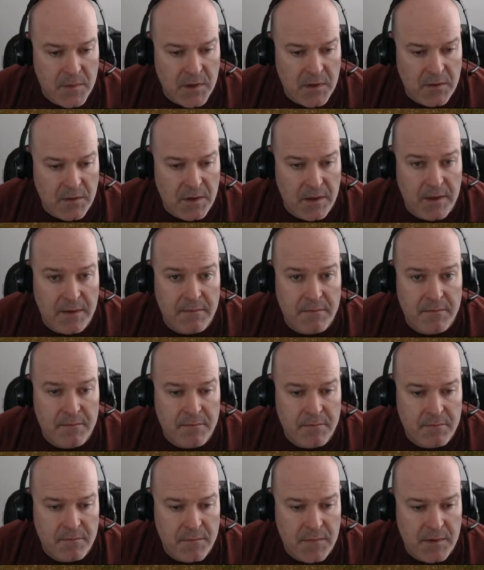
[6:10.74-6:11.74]
Alright,
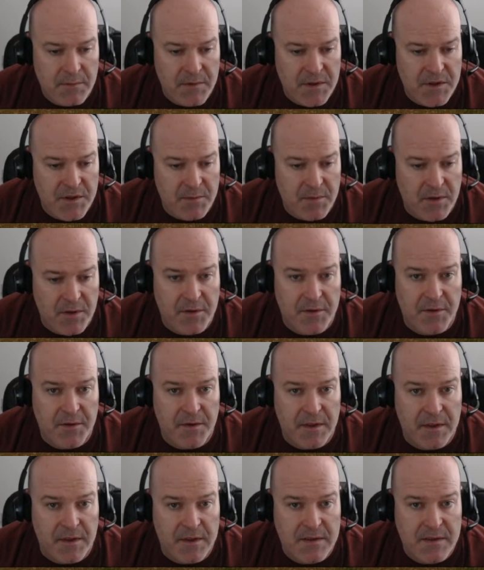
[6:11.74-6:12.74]
and we should be able to do
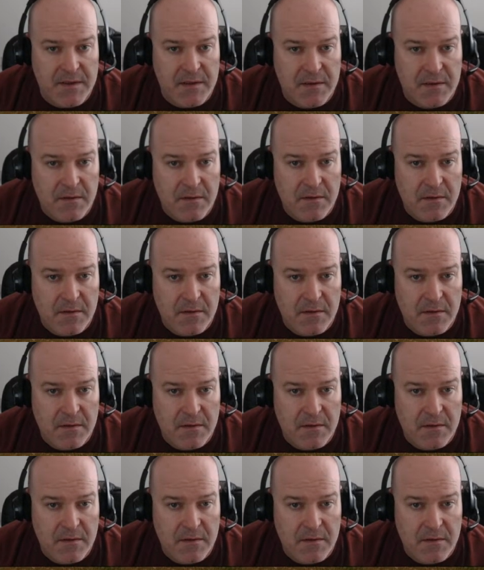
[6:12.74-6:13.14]
this.